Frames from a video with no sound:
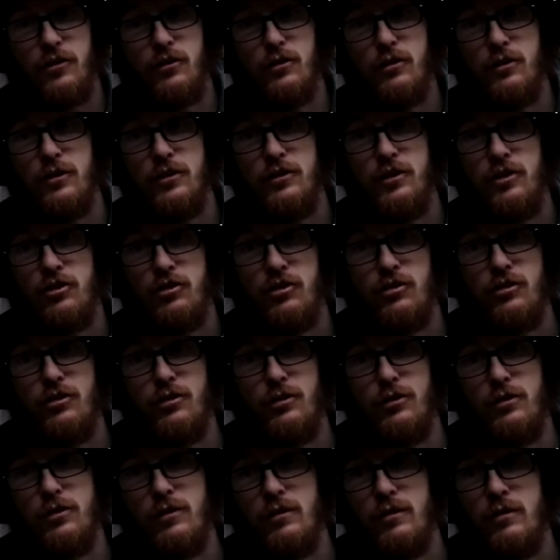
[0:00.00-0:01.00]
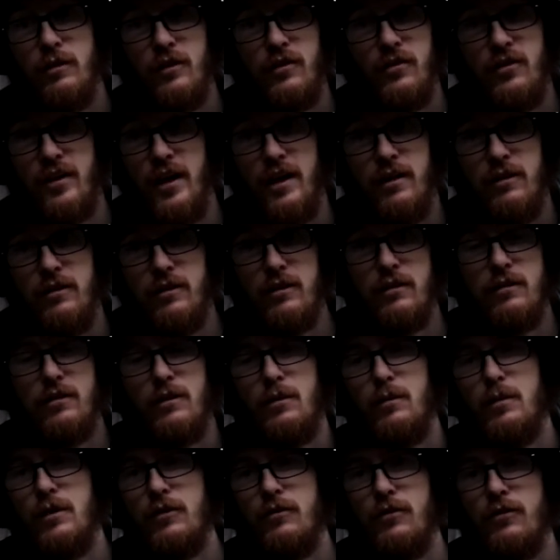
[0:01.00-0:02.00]
little addition to a salad. You know,
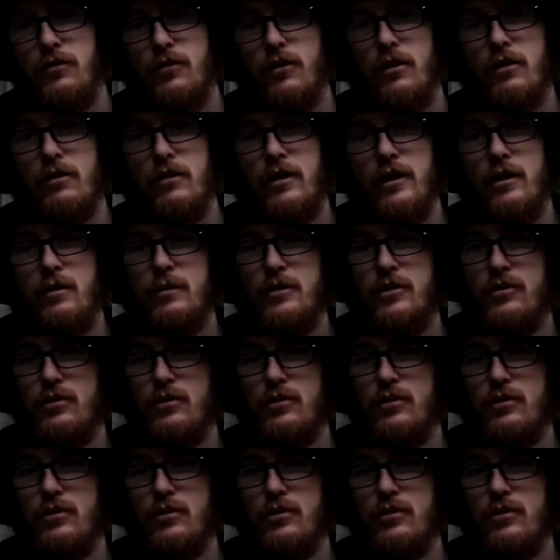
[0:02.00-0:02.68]
a bit of a floral element